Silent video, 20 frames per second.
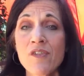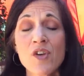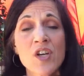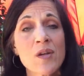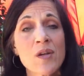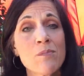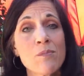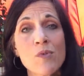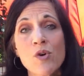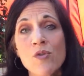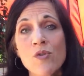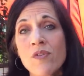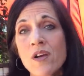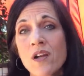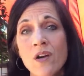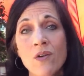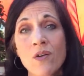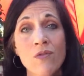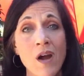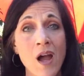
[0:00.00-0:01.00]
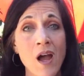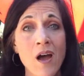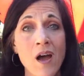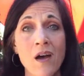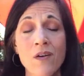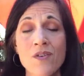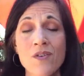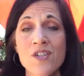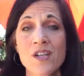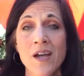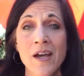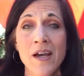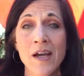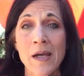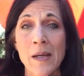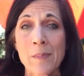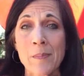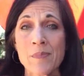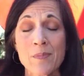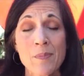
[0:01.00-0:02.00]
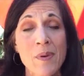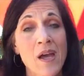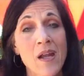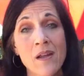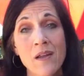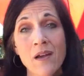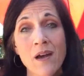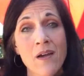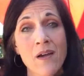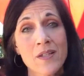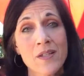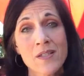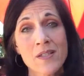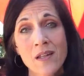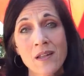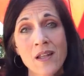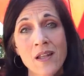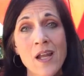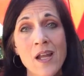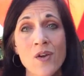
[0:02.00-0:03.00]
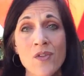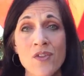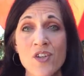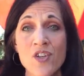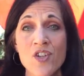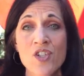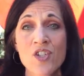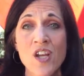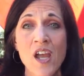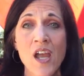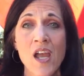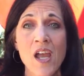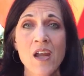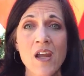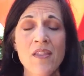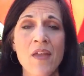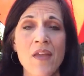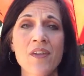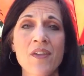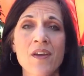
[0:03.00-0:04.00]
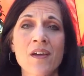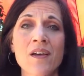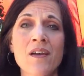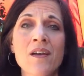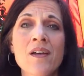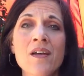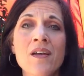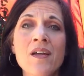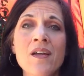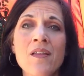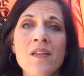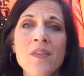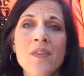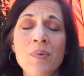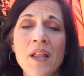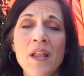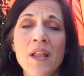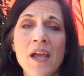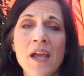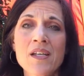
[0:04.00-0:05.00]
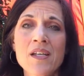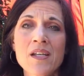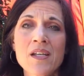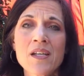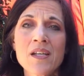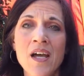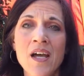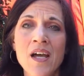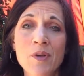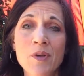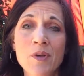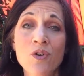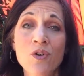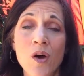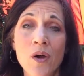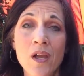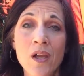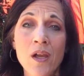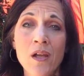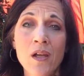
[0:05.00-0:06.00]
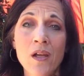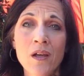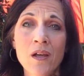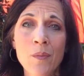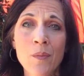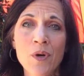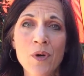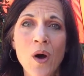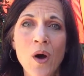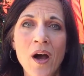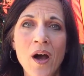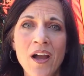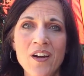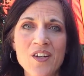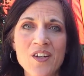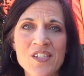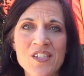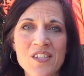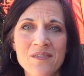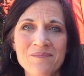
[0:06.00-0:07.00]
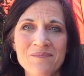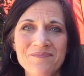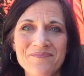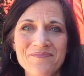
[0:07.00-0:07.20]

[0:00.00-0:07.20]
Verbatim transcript: You can move it around um, depending on the sunlight or the shade that the, the plant um, you're growing um, requires.